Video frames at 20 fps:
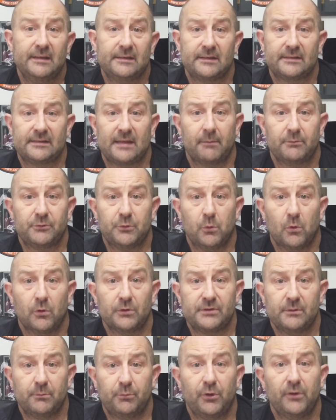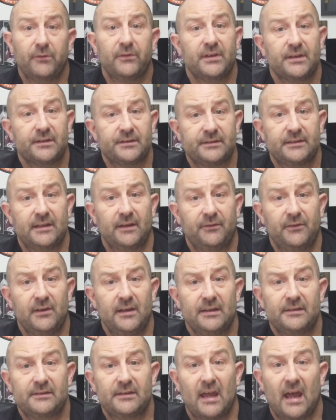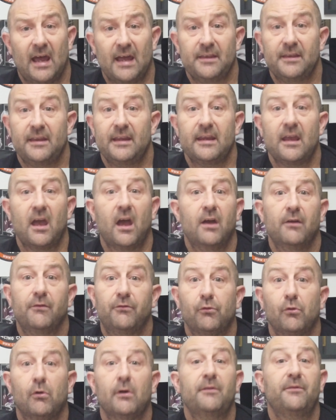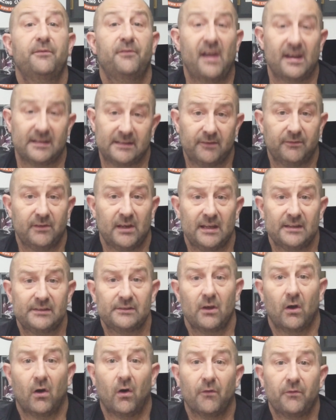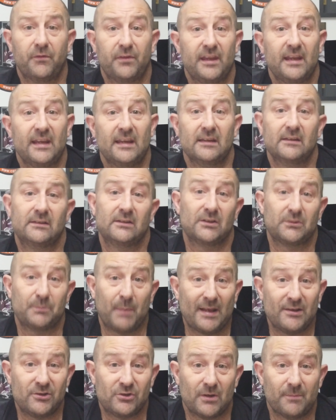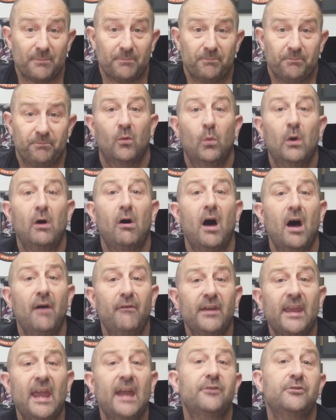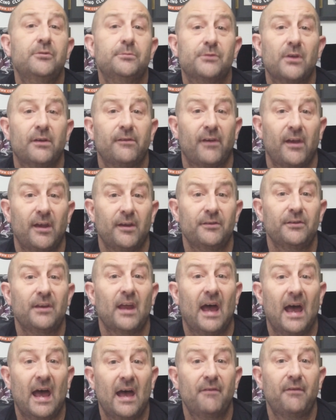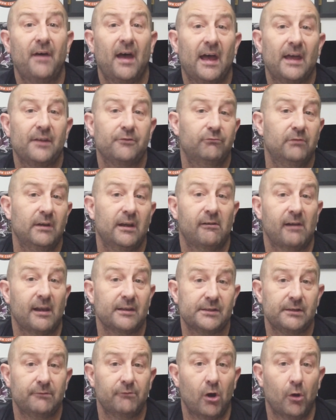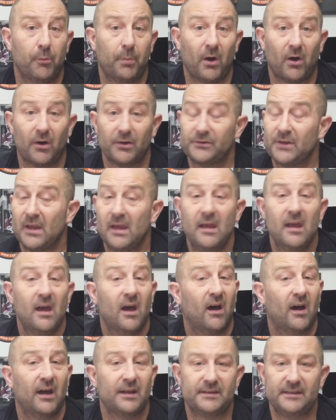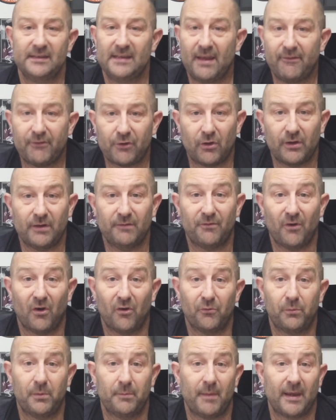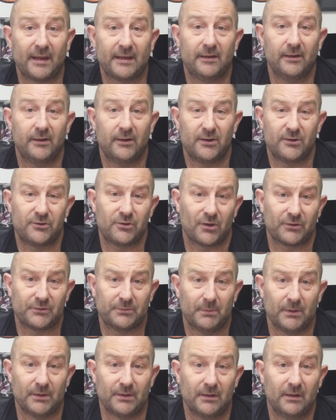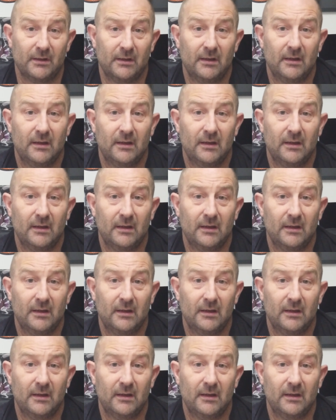is a step towards improving the stiffness and the overall effectiveness of the suspension. While other Caterhams I've owned have had rear anti-roll bars, I've never got involved with making an adjustment.